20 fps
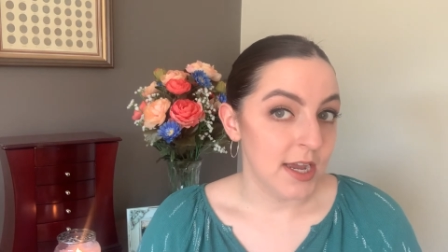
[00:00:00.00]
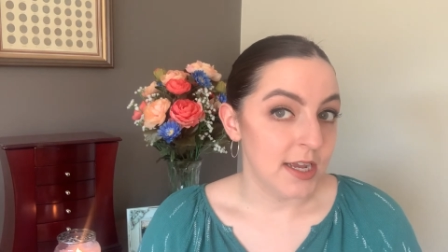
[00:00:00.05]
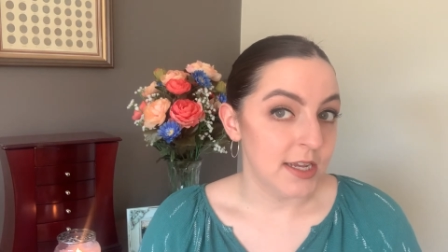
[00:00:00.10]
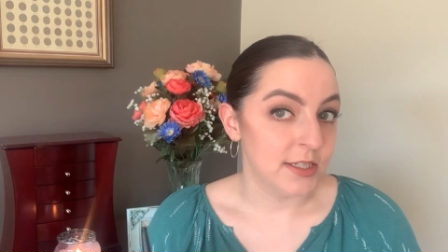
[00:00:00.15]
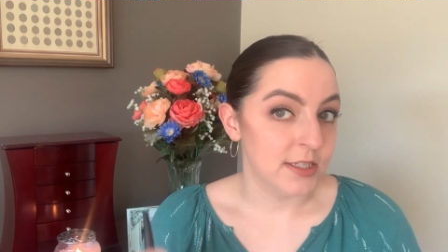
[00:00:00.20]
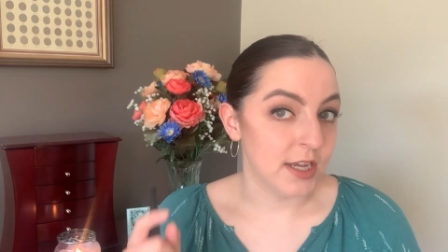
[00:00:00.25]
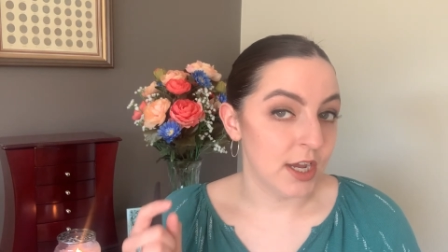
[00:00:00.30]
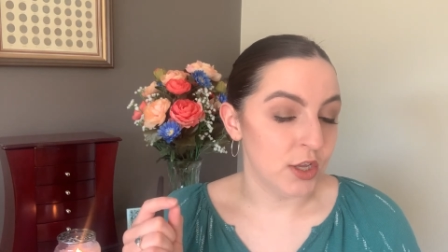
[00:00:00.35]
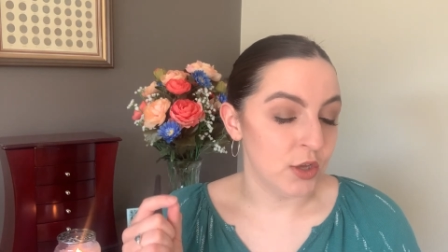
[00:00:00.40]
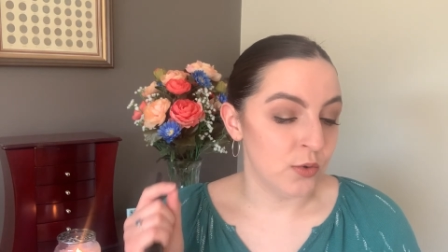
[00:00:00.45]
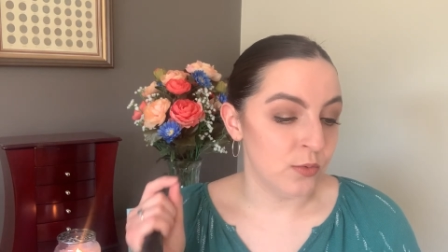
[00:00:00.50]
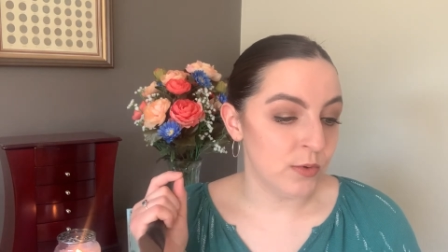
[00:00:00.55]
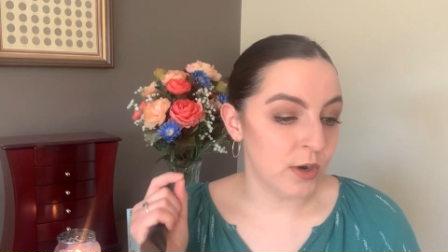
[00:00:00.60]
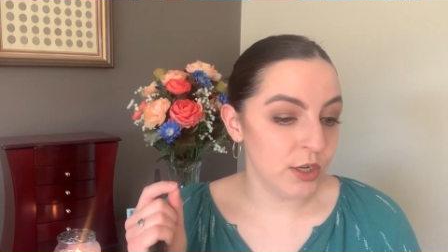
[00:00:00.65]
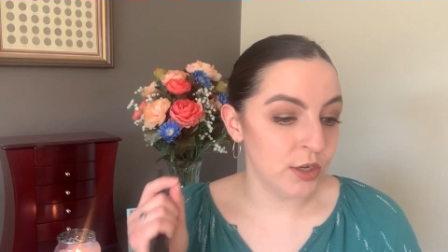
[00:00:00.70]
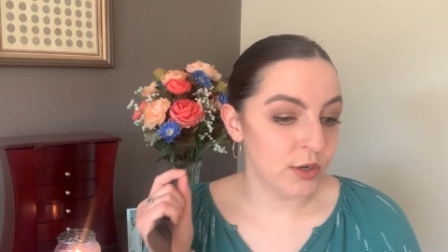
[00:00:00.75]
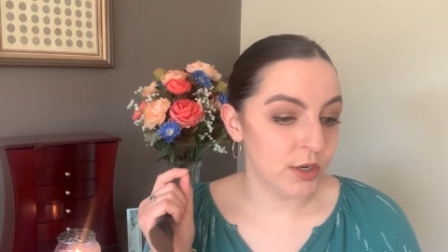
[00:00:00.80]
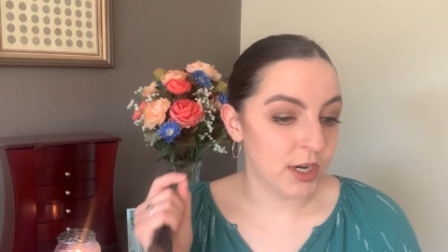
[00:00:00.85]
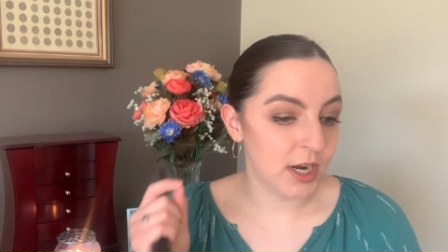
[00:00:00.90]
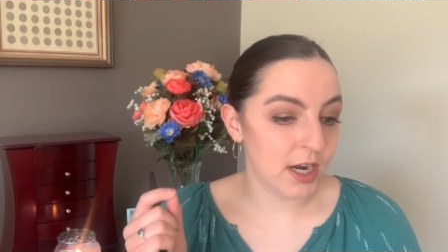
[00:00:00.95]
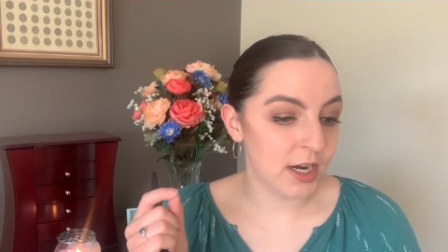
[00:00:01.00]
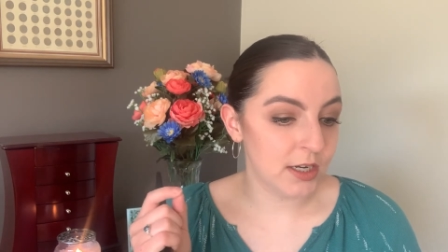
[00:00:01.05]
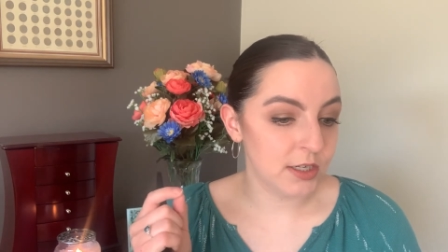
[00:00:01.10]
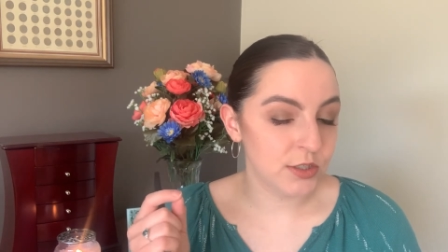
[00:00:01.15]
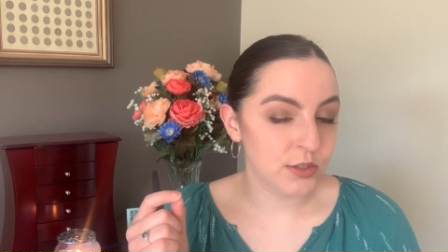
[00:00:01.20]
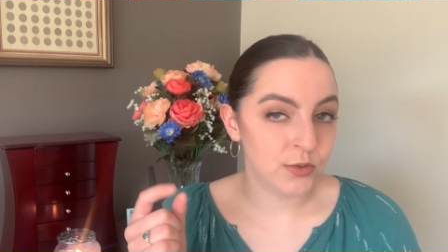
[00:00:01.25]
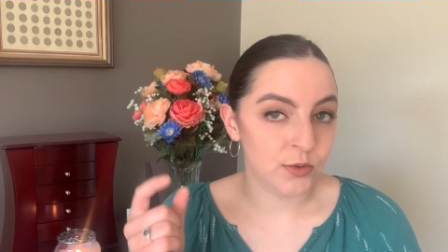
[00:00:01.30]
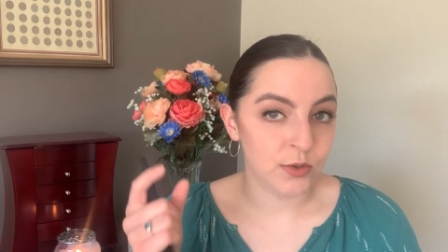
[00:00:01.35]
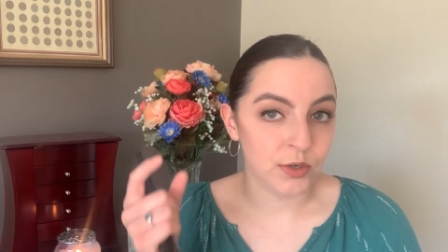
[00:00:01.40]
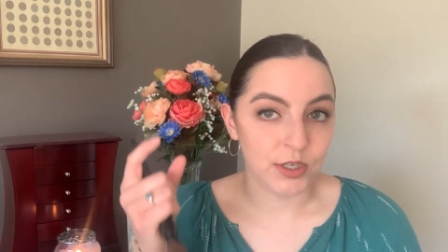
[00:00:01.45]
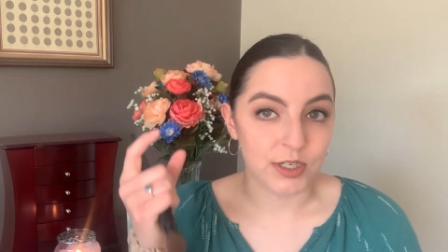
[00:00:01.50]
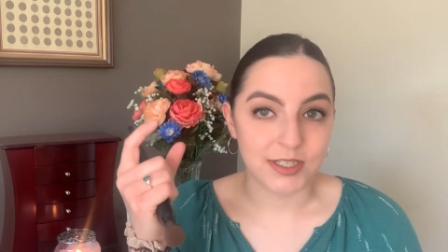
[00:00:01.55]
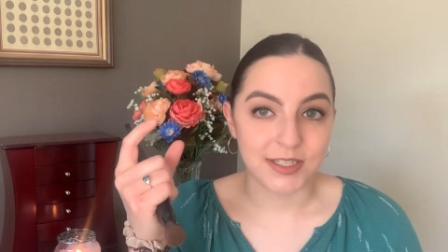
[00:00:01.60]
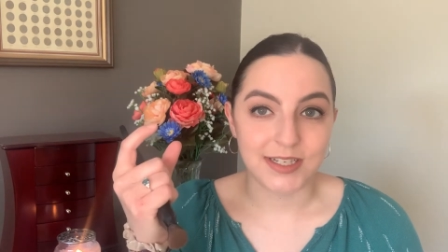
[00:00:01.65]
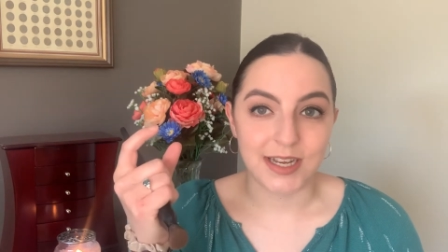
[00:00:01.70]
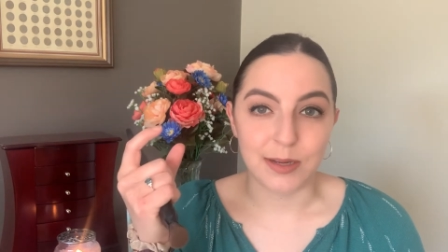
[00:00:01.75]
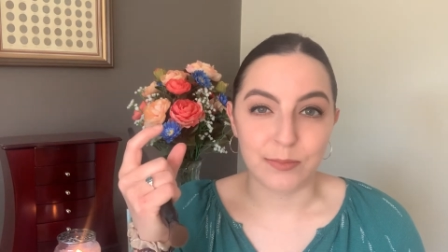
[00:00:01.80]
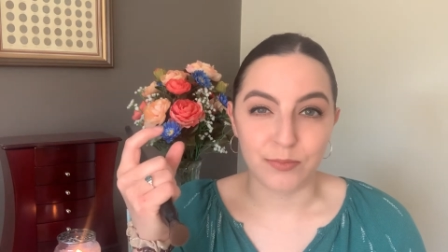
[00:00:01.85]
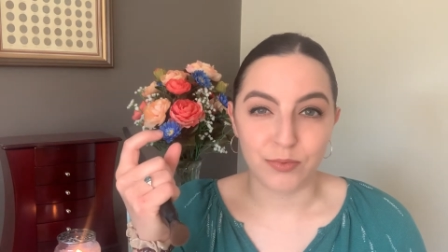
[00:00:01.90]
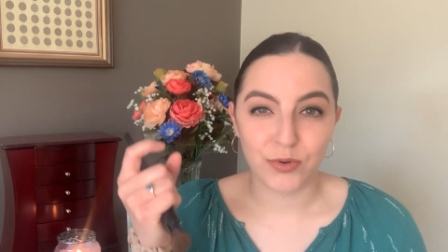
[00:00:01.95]
is that you want your contour to
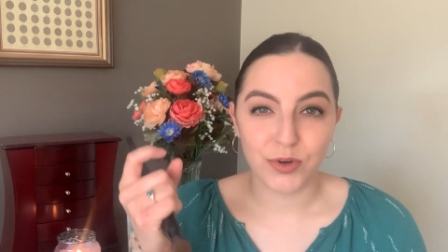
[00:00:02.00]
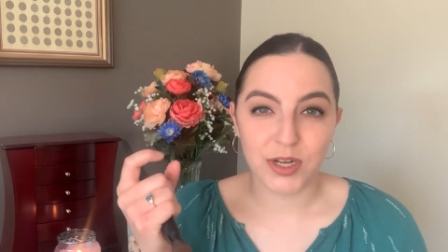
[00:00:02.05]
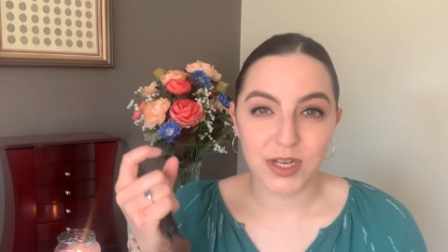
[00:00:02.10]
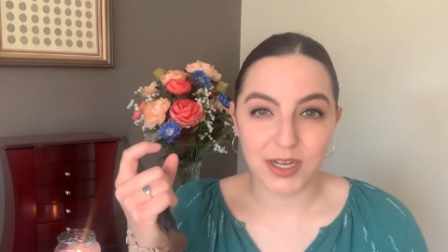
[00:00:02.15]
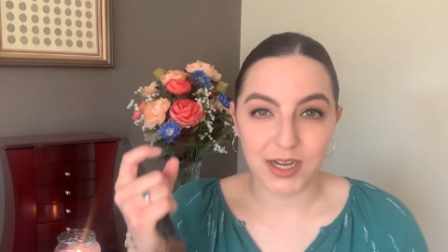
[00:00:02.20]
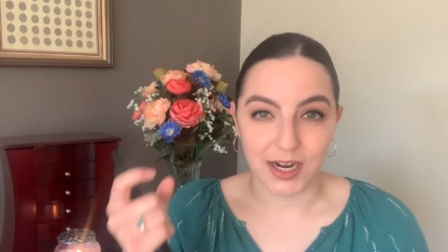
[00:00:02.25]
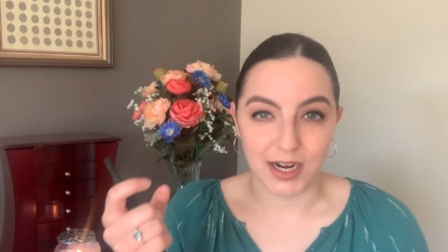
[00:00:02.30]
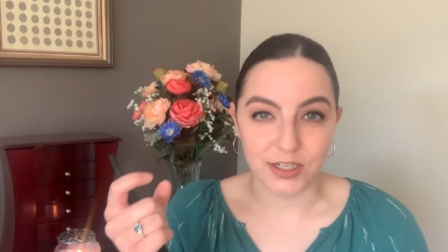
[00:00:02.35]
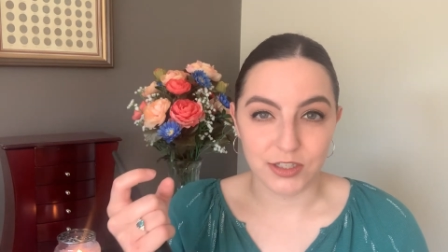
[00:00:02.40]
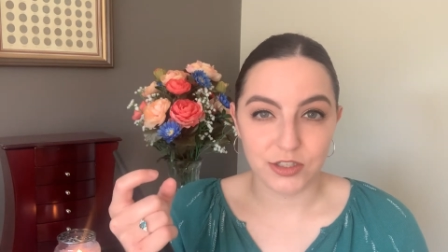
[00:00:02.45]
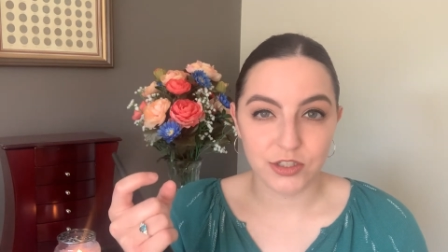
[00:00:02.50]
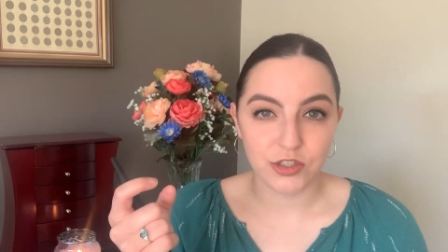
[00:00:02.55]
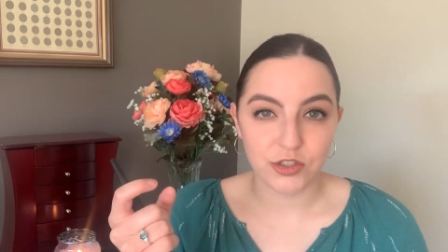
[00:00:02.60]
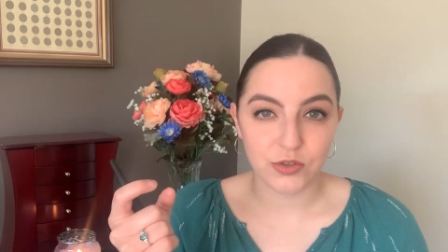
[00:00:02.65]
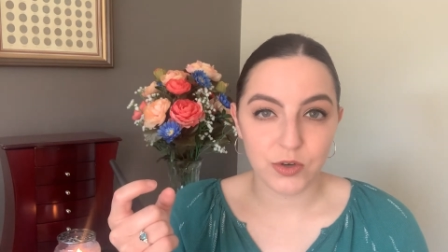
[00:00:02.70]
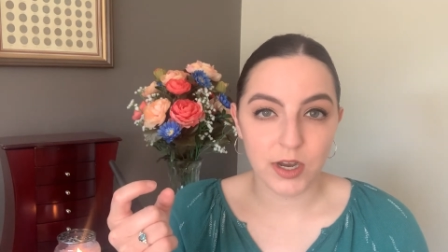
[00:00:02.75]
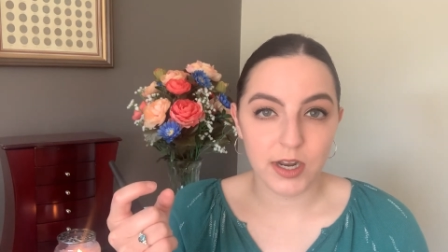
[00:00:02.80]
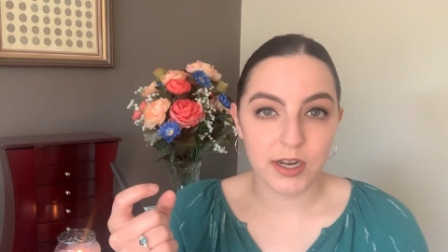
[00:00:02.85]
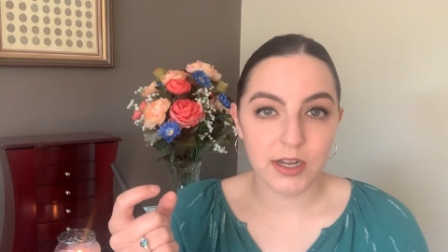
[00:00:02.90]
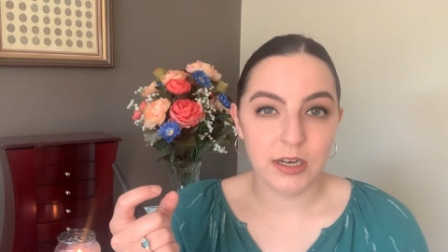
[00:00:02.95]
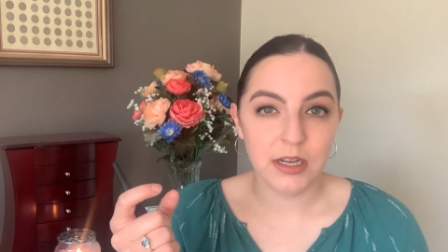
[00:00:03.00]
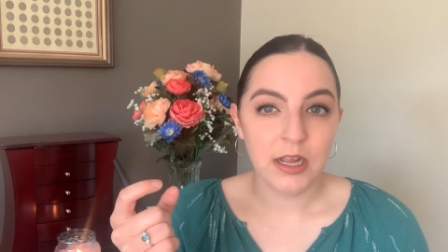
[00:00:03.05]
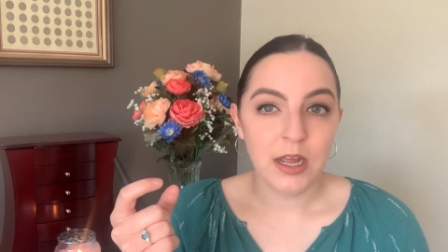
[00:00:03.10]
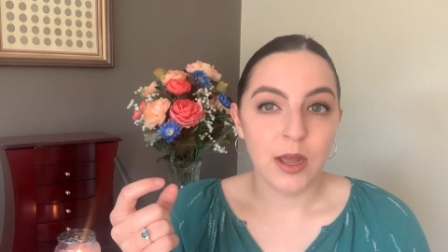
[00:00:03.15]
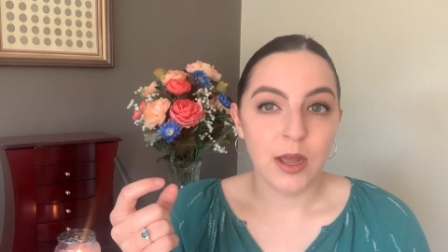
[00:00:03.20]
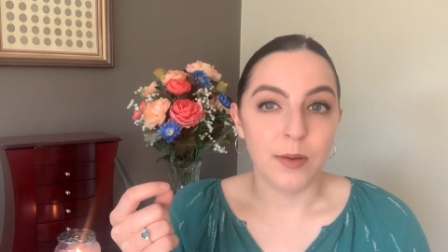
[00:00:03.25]
stay pretty concentrated